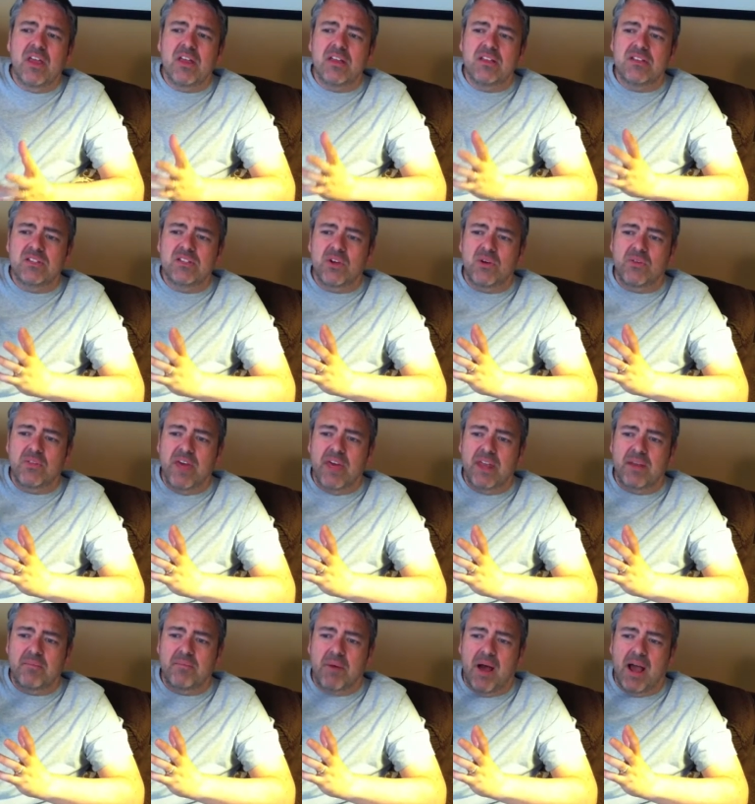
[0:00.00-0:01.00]
so
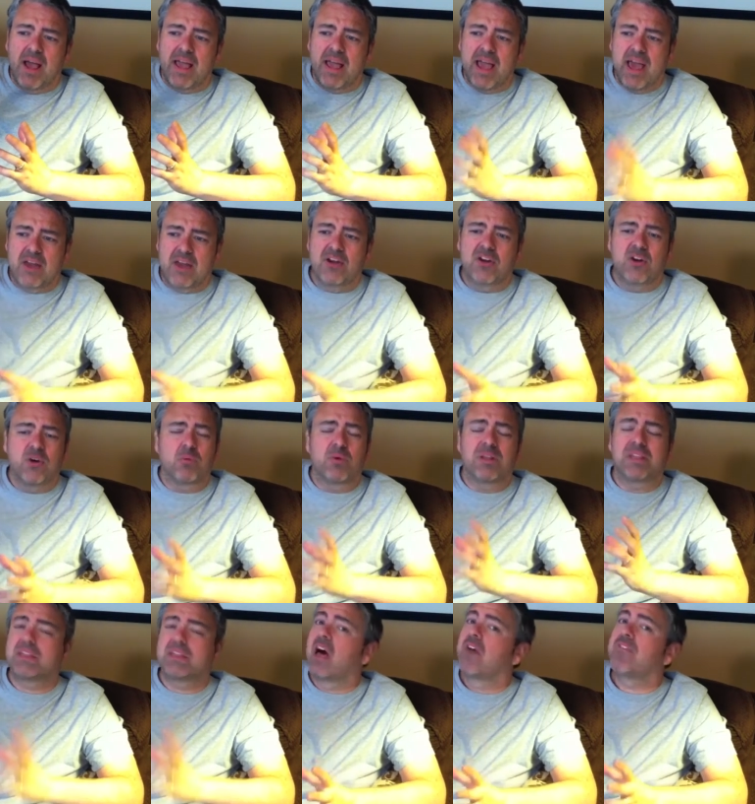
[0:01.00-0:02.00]
that my editor
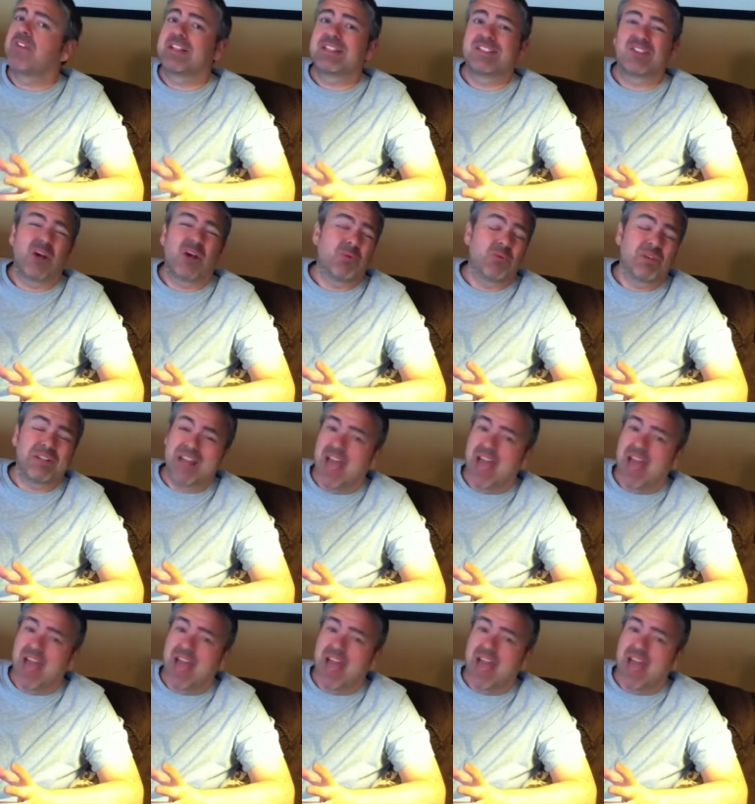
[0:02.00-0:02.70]
would love it, so I wouldn't